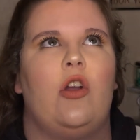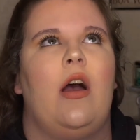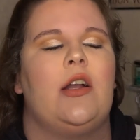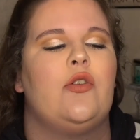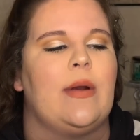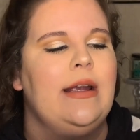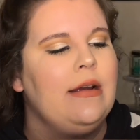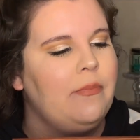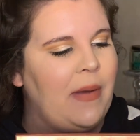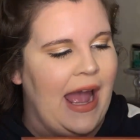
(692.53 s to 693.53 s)
a
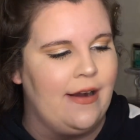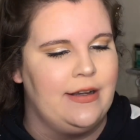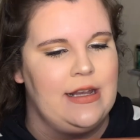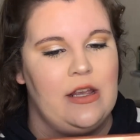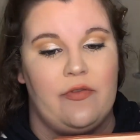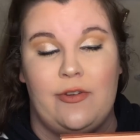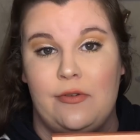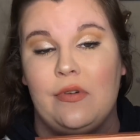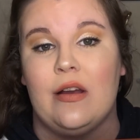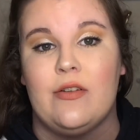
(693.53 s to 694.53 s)
great palette if
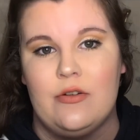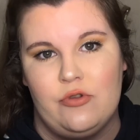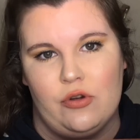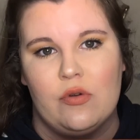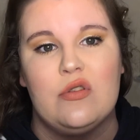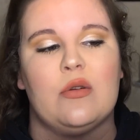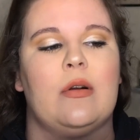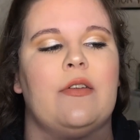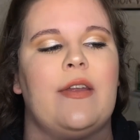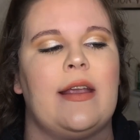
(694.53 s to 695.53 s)
you love all nudes,
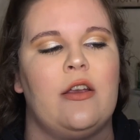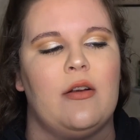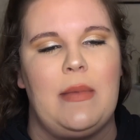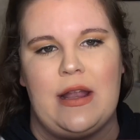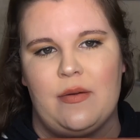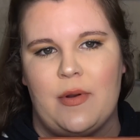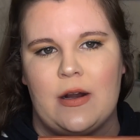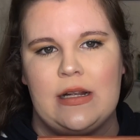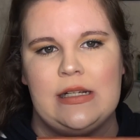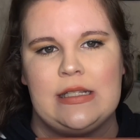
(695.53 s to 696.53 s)
or if like you're a makeup
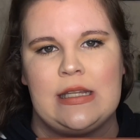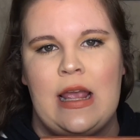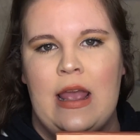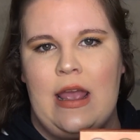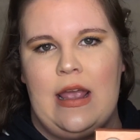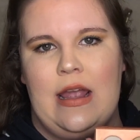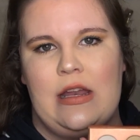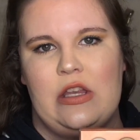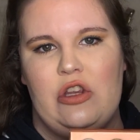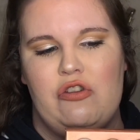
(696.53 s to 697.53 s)
artist
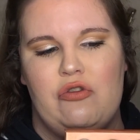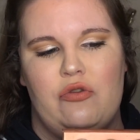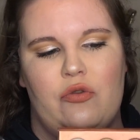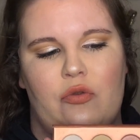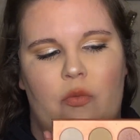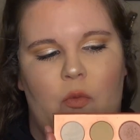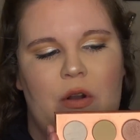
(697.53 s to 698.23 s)
and you're